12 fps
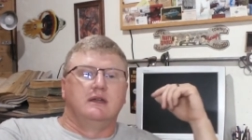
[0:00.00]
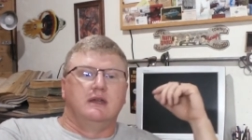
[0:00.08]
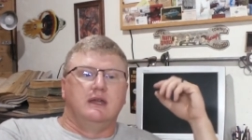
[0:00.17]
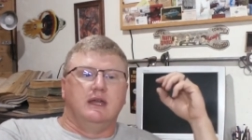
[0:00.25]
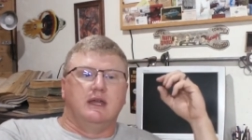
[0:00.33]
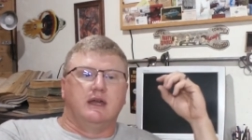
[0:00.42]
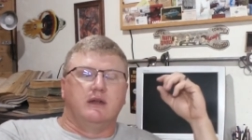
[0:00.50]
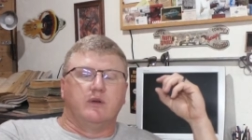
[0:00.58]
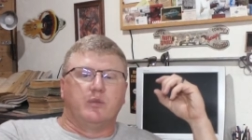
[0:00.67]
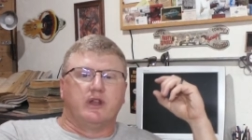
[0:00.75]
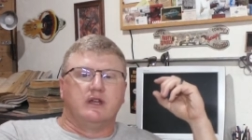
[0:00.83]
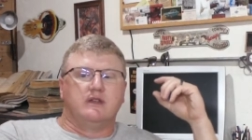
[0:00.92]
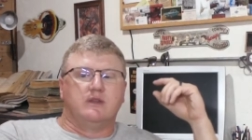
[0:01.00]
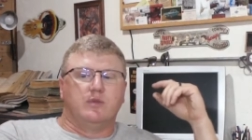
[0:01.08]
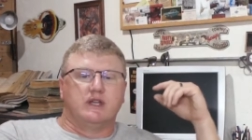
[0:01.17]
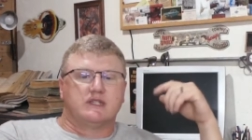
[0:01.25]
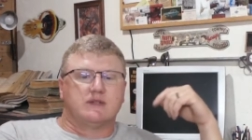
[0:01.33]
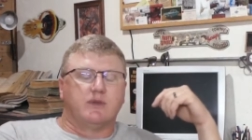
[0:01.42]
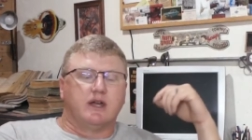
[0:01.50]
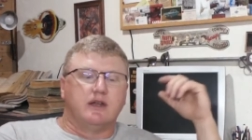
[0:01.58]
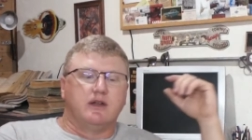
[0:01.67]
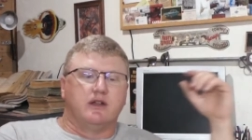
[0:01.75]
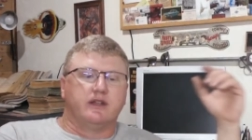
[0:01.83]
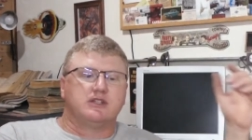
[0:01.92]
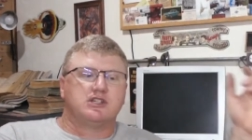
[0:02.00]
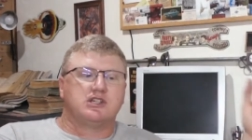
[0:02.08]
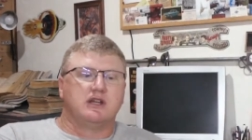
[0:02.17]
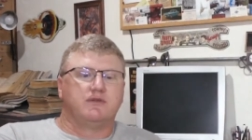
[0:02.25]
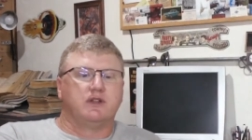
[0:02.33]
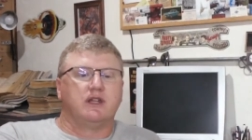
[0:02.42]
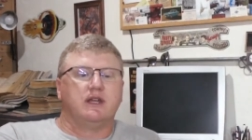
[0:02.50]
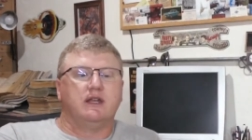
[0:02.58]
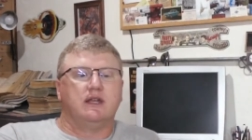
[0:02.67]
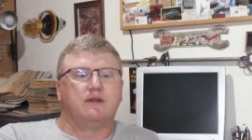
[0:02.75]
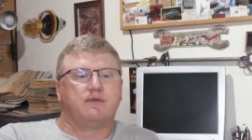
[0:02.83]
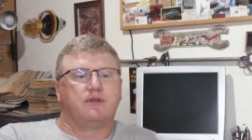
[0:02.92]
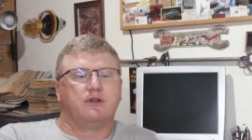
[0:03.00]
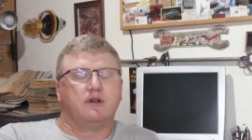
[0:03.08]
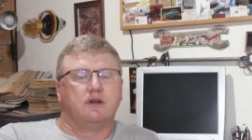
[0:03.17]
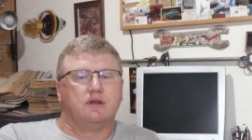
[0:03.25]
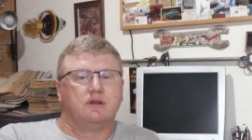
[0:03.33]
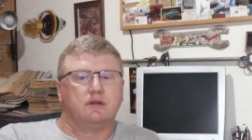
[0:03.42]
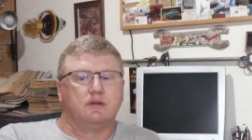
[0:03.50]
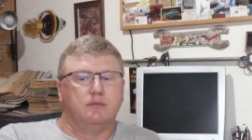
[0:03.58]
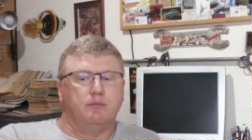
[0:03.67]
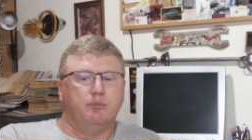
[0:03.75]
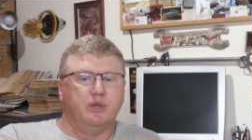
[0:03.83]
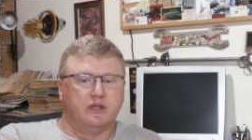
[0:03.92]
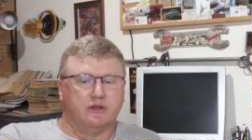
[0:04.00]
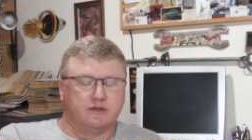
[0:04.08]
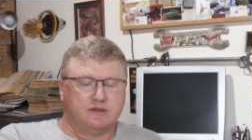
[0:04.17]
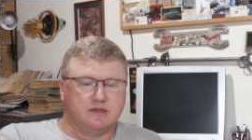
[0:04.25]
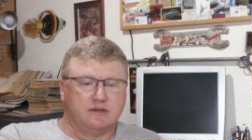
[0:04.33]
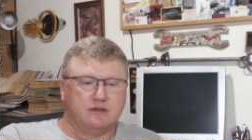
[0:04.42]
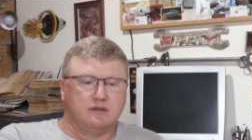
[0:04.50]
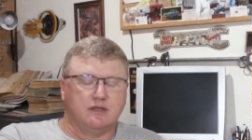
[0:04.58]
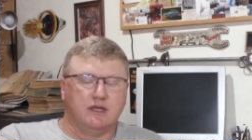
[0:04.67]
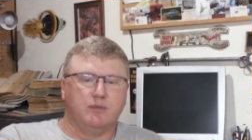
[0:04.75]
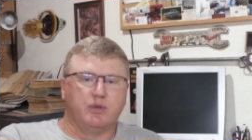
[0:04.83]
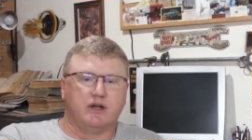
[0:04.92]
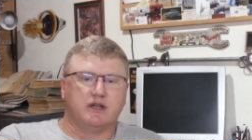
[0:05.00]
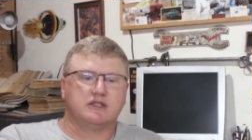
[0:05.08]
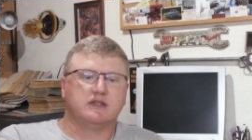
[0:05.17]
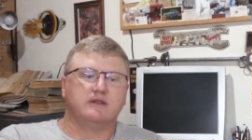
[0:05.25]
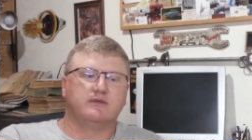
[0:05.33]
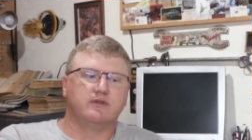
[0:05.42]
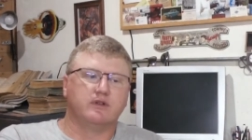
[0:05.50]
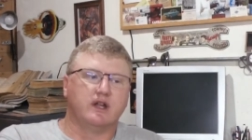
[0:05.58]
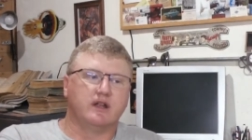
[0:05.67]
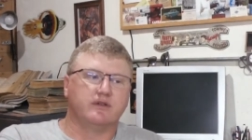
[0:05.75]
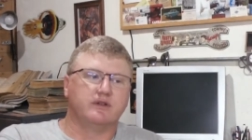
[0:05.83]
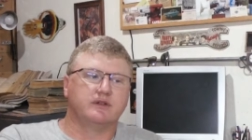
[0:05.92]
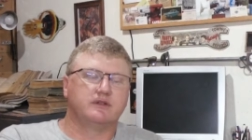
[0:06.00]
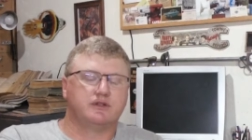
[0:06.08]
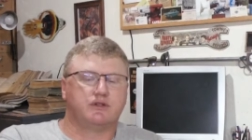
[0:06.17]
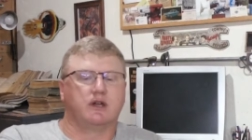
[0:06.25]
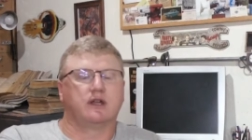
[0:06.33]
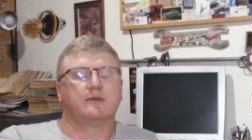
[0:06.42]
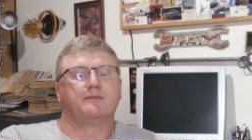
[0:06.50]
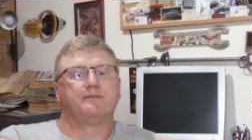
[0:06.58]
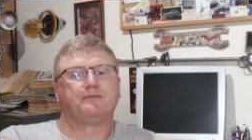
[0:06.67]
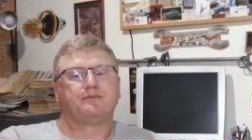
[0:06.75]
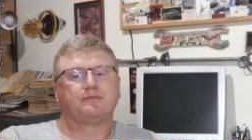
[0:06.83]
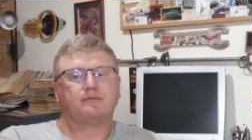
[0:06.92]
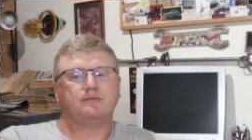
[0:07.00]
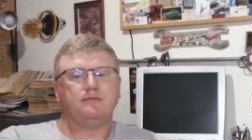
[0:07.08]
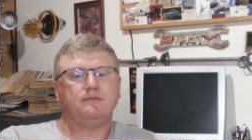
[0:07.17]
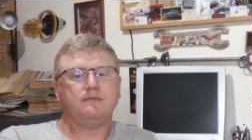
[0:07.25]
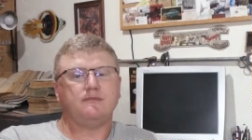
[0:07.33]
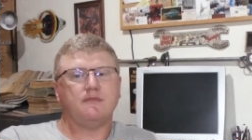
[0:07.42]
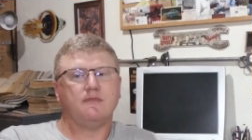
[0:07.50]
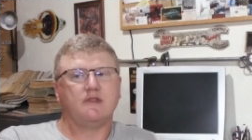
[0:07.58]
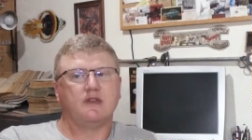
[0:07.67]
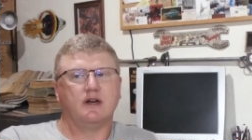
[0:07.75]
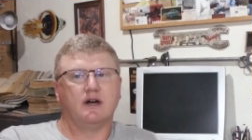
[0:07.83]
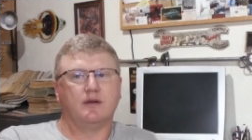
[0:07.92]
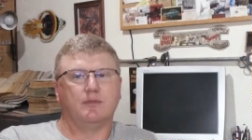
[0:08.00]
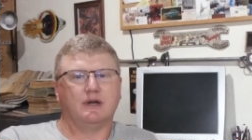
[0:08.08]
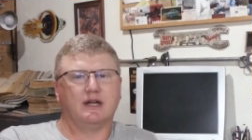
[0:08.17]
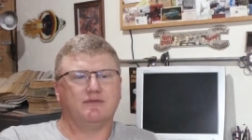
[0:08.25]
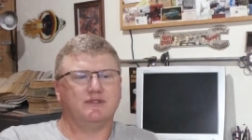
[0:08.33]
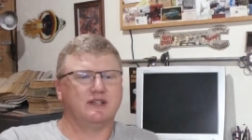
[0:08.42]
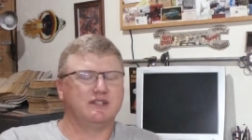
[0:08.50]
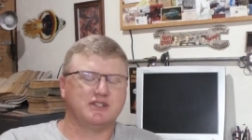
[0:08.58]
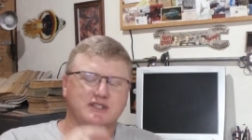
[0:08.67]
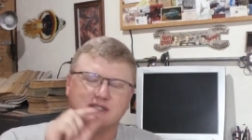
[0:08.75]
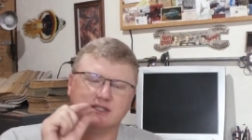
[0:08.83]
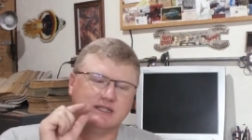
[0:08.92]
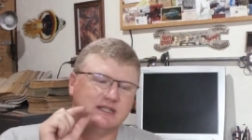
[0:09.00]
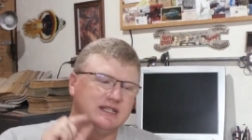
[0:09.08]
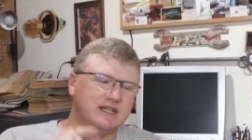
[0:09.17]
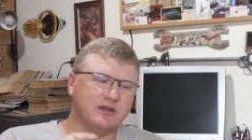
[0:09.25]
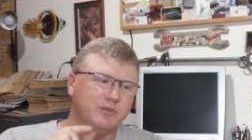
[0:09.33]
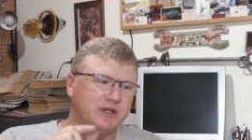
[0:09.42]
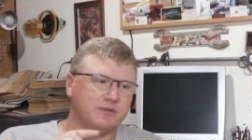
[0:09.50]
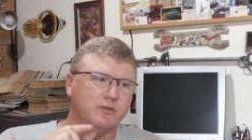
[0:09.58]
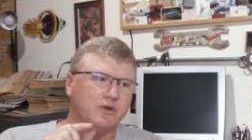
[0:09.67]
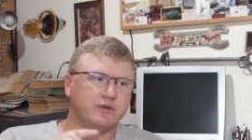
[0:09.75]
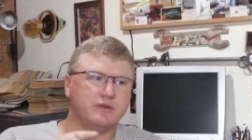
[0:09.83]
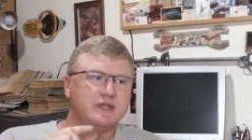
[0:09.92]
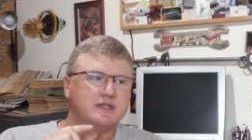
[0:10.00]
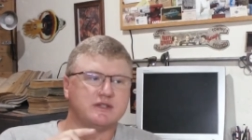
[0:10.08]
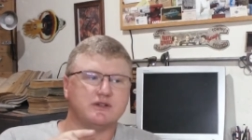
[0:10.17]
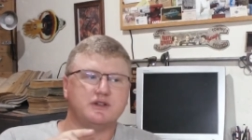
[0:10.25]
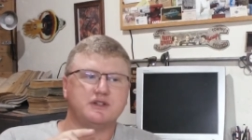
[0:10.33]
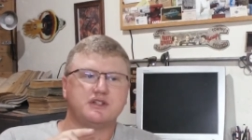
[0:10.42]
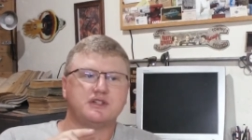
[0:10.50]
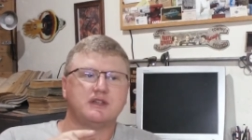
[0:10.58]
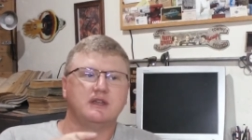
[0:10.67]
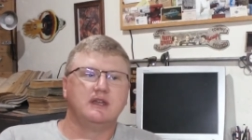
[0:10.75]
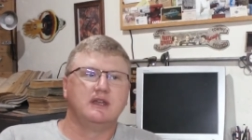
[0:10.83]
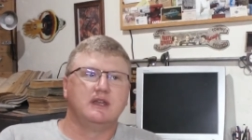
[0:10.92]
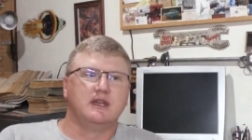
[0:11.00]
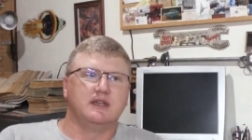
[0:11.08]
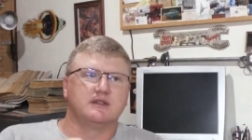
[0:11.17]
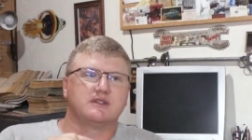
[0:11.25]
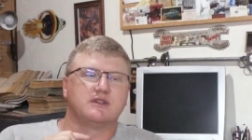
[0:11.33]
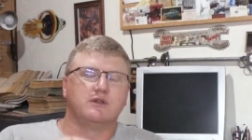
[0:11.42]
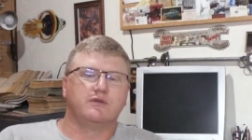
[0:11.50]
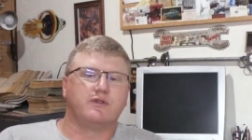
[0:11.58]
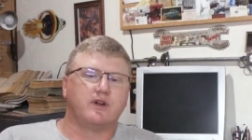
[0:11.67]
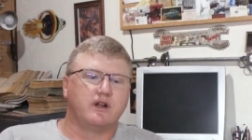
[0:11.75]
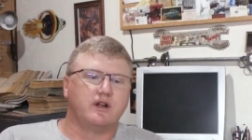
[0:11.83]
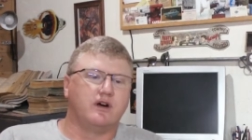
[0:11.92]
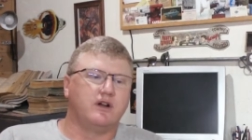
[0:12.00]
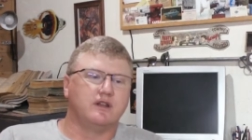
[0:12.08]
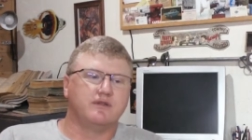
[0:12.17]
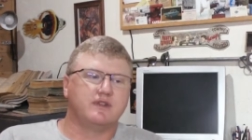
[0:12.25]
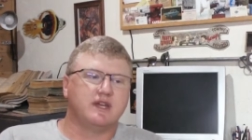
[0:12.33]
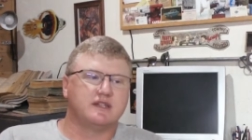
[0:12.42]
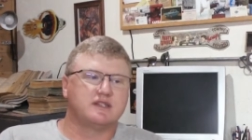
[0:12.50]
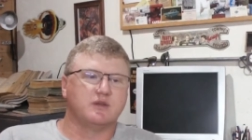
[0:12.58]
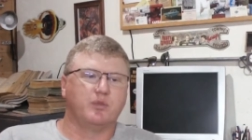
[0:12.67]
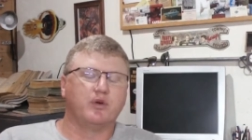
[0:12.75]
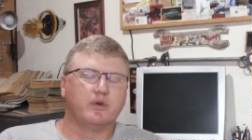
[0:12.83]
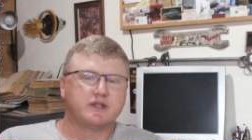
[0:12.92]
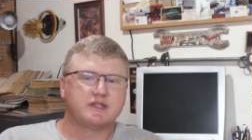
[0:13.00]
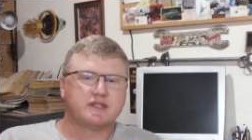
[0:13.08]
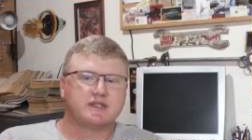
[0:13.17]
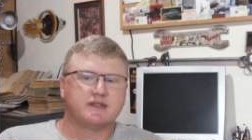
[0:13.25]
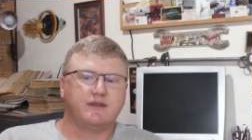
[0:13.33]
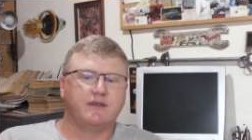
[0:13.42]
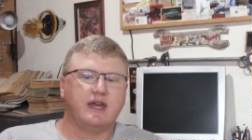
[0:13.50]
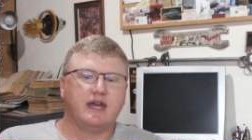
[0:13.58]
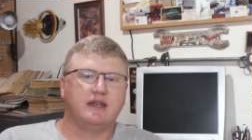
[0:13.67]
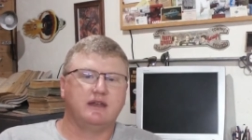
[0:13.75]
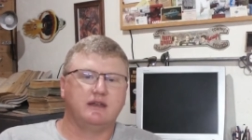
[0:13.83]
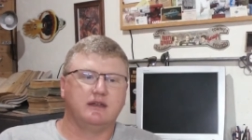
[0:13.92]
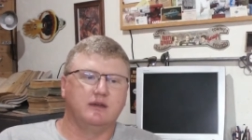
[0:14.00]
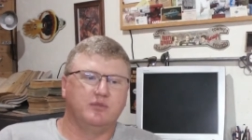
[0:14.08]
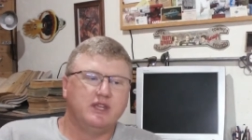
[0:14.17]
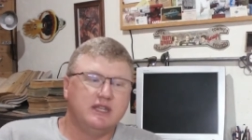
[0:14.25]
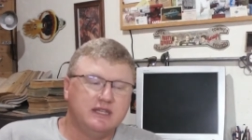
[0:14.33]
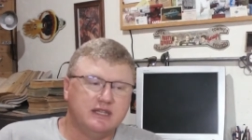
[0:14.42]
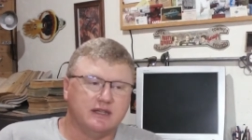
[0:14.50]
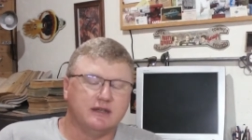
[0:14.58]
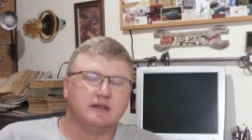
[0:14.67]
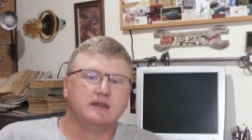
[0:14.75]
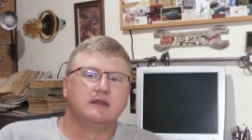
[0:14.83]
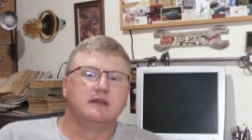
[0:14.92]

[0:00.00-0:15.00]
And I replied, to the best of my knowledge, Chevrolet never built a positive ground truck. I've done just a little bit more research, and so far all of that supports that opinion.